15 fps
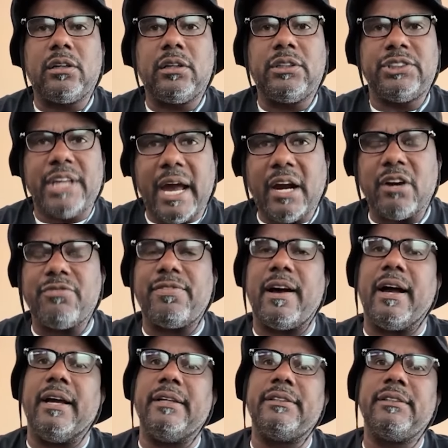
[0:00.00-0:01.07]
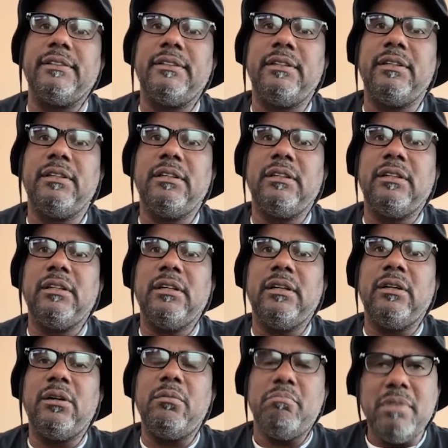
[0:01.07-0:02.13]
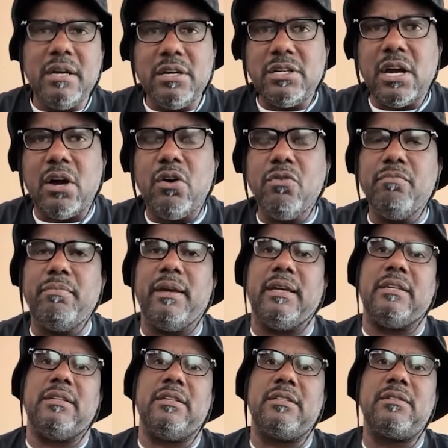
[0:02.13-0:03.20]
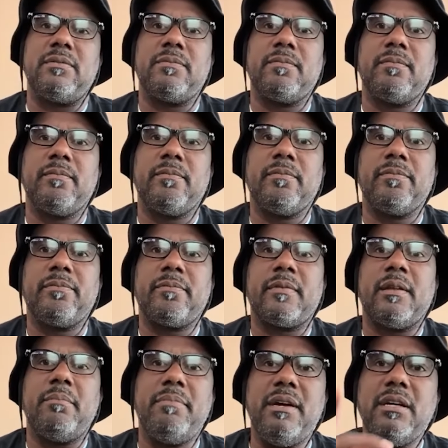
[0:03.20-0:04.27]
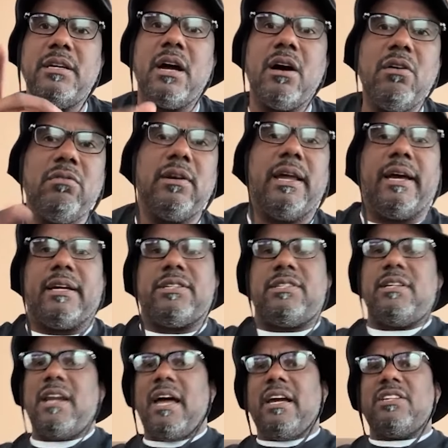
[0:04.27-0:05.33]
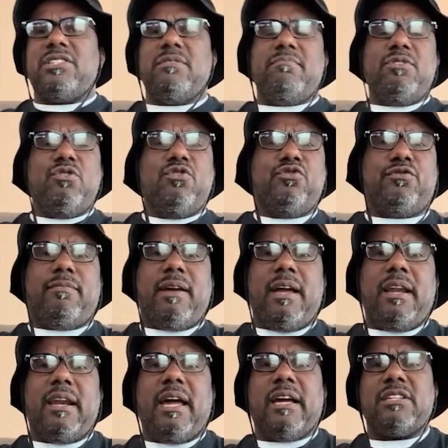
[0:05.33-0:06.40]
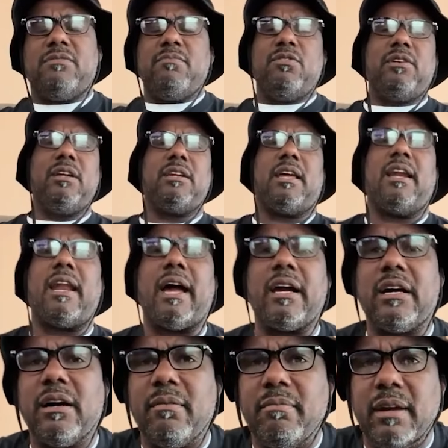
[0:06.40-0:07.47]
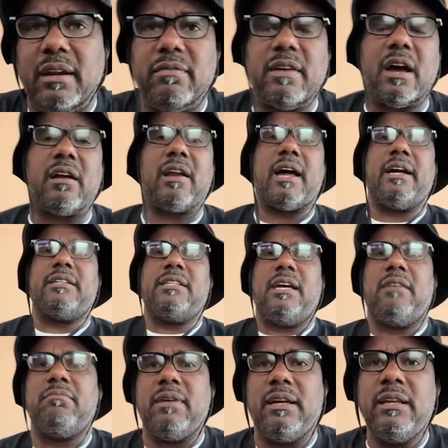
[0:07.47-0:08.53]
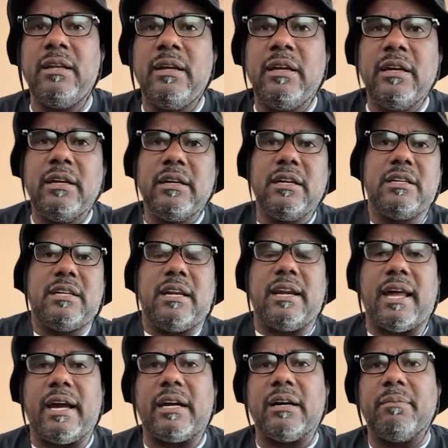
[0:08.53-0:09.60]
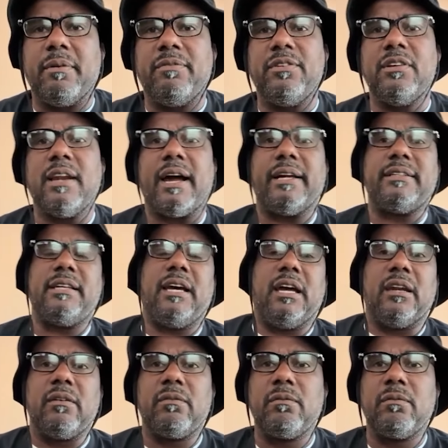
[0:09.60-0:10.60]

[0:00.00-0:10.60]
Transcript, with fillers: Sacrifice. Build your own business. Build your own legacy. Legacy moves, man. Legacy moves. Get that like up, man, if y'all like that, man. Get that like up if you like that.